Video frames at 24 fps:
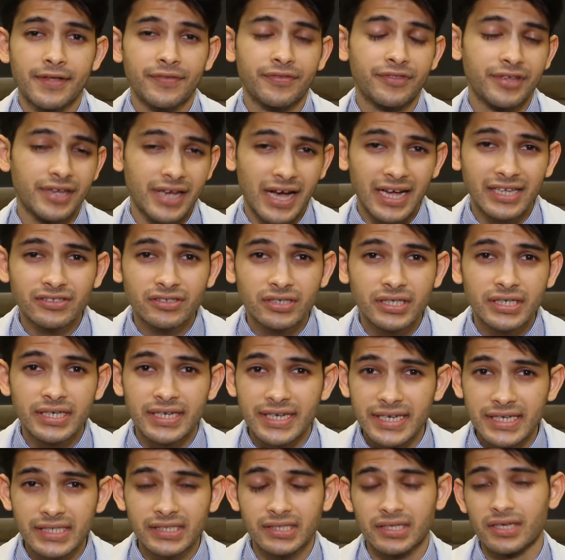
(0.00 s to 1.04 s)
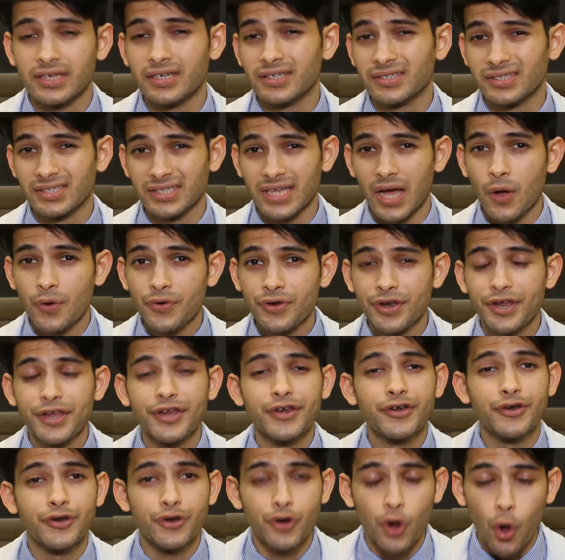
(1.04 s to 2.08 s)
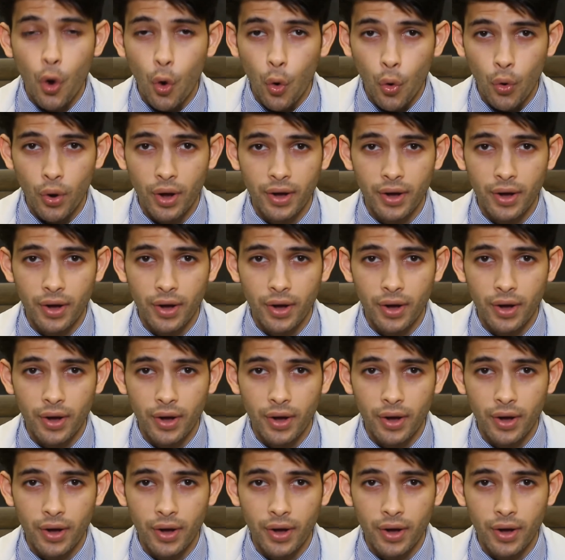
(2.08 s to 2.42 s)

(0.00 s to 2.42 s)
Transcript: The answer is a resounding no.